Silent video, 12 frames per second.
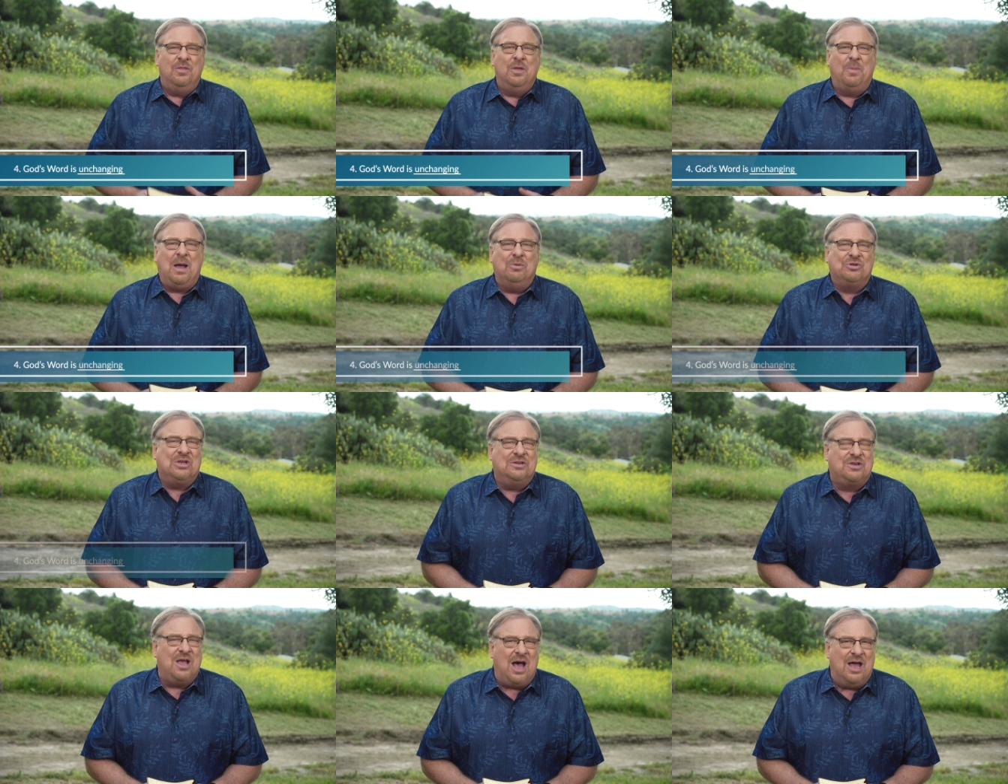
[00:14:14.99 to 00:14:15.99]
The Bible
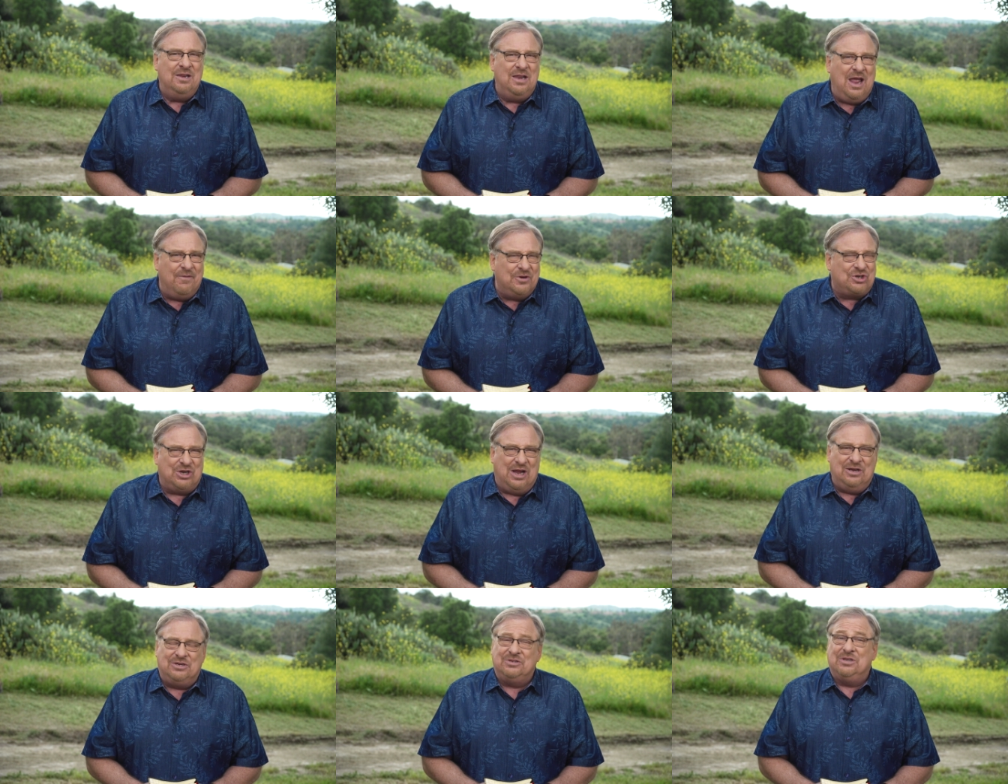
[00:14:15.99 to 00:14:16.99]
says God never
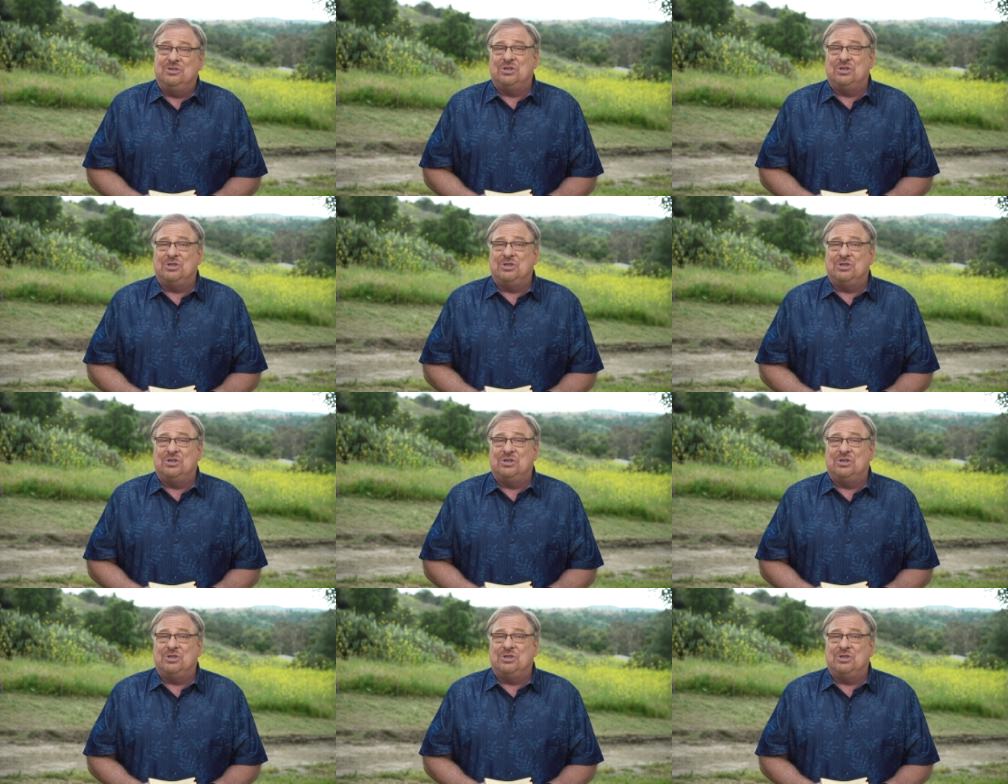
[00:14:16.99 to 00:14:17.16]
changes,